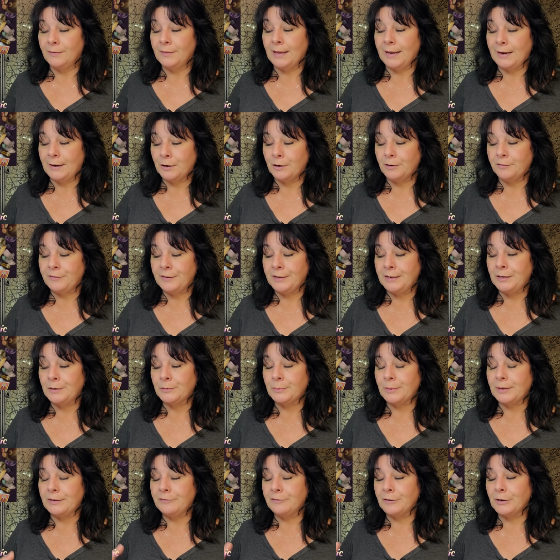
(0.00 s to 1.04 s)
The Hierophant in
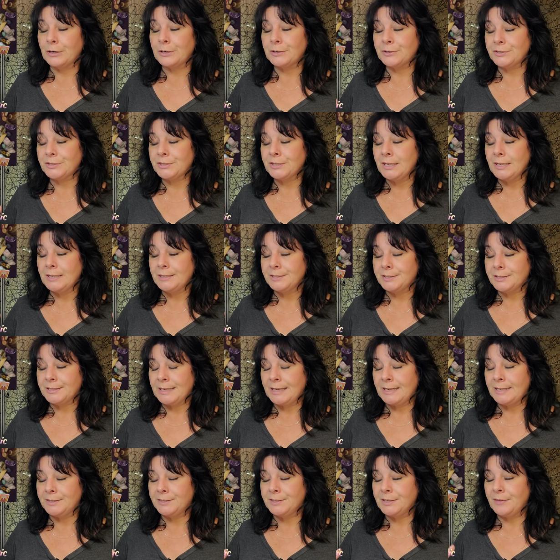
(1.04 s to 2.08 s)
reverse
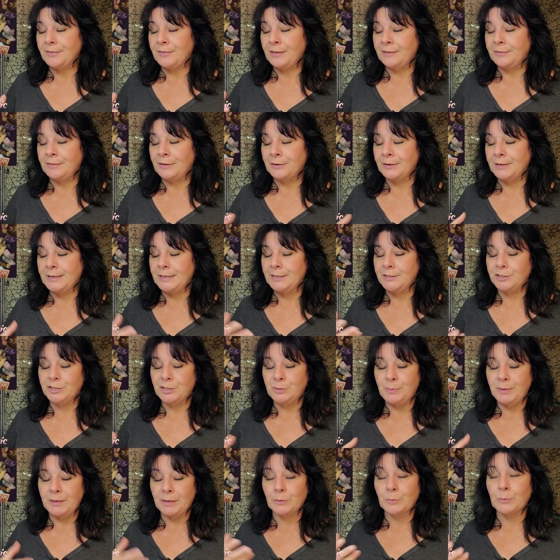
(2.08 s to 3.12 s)
says that there needs
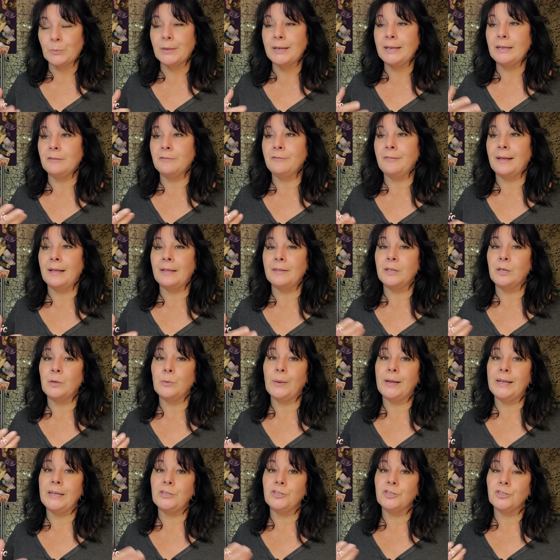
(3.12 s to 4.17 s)
to be a
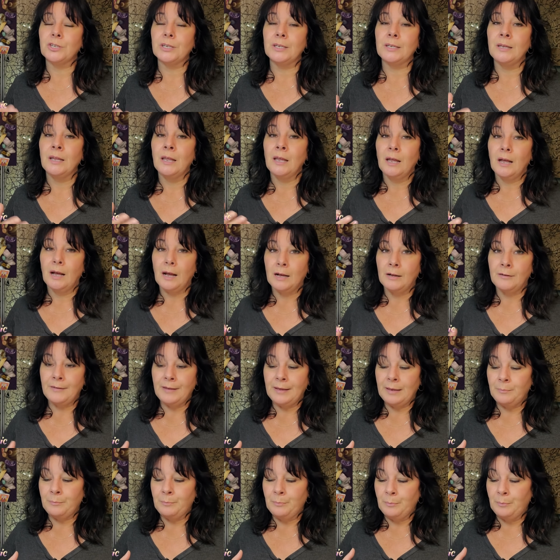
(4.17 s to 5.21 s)
reevaluation of
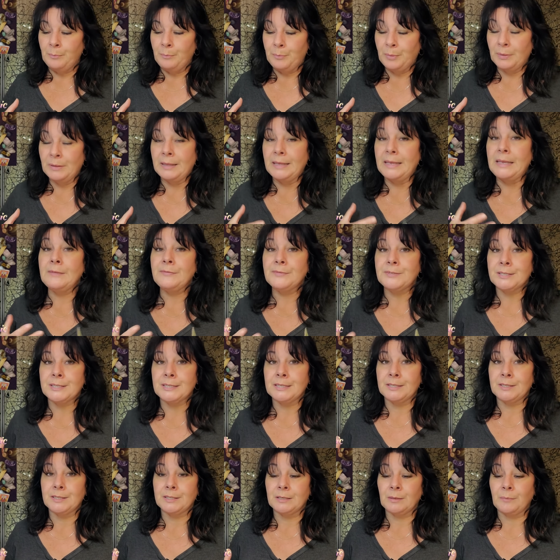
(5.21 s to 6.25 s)
a belief
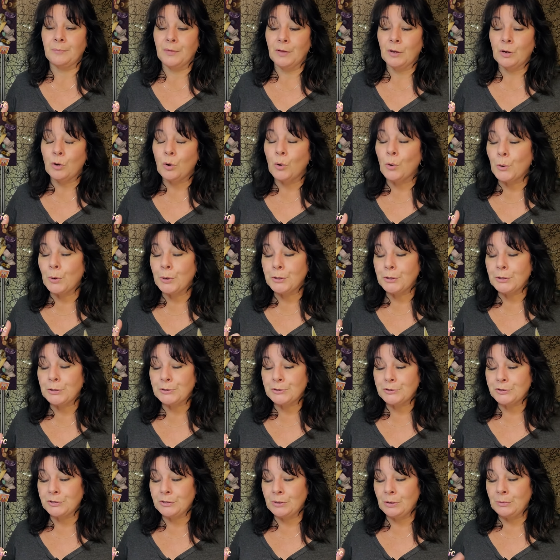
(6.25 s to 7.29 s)
system, the
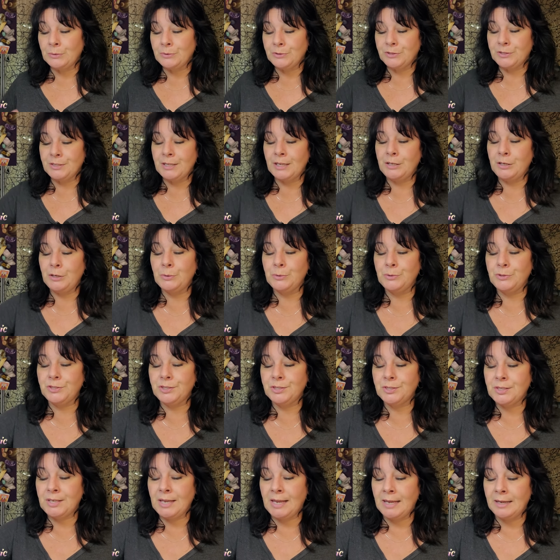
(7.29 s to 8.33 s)
cornerstones that you
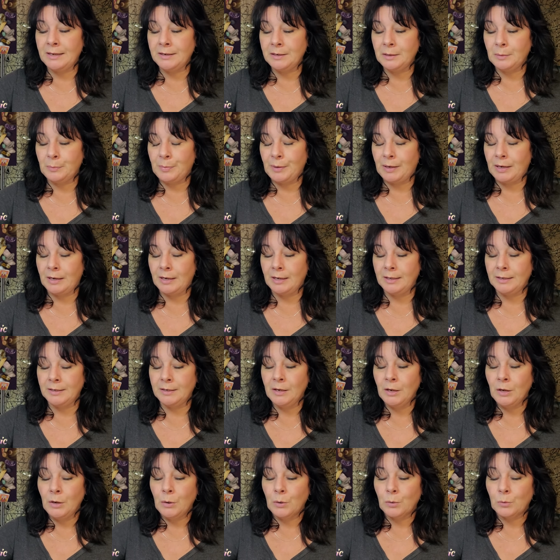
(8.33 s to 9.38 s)
stand
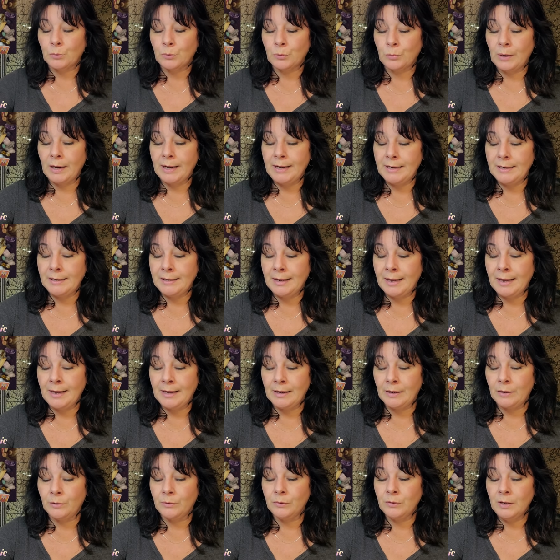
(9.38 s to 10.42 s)
upon right
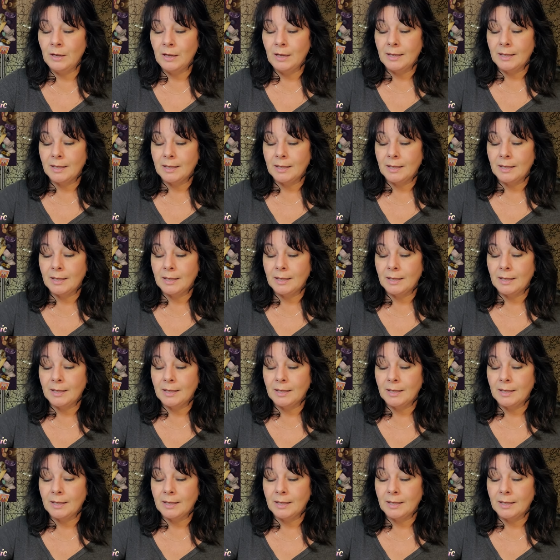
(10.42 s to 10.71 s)
now